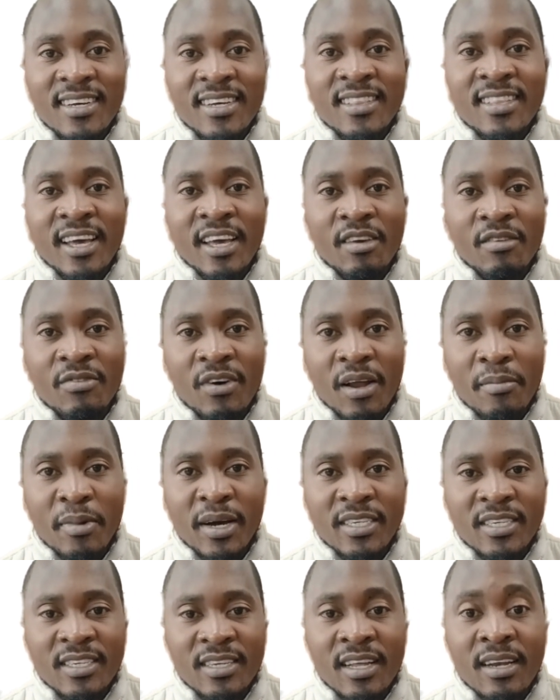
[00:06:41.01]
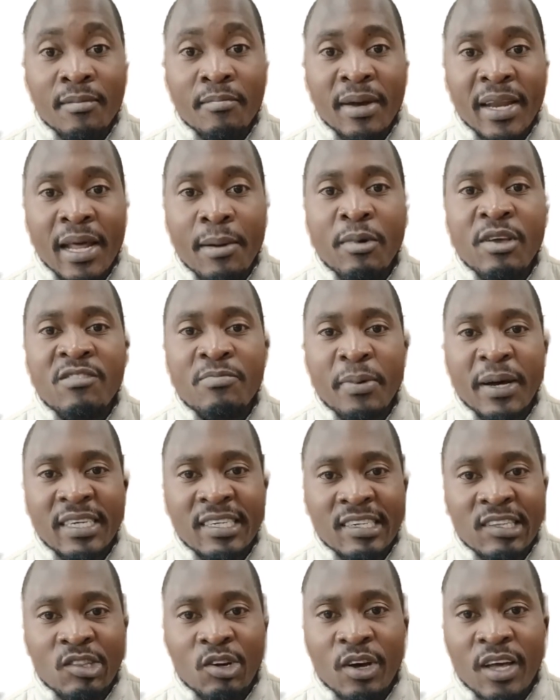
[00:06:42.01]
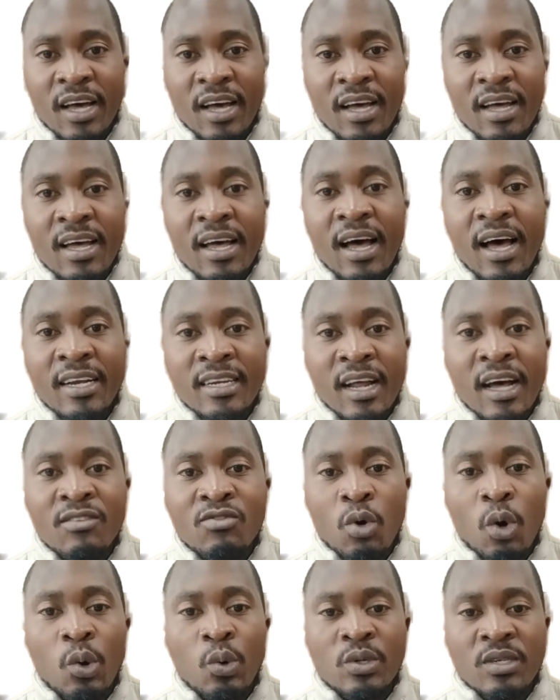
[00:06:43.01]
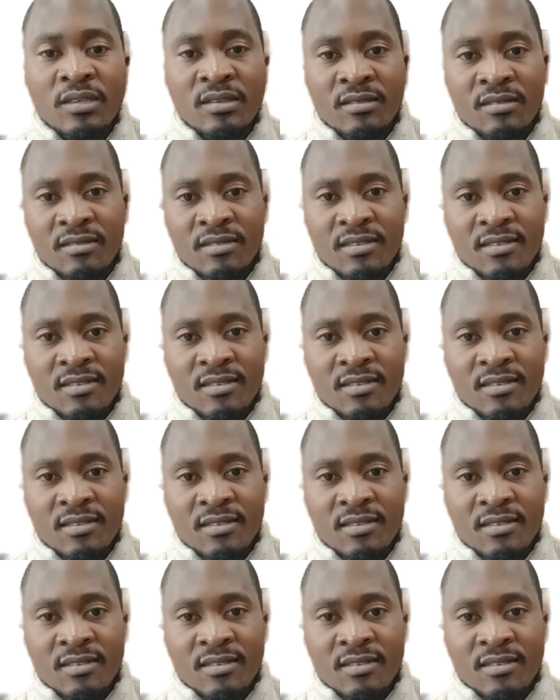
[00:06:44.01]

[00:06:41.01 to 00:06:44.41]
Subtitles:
Thank you very much, and my name is Patrick Toya, and as always,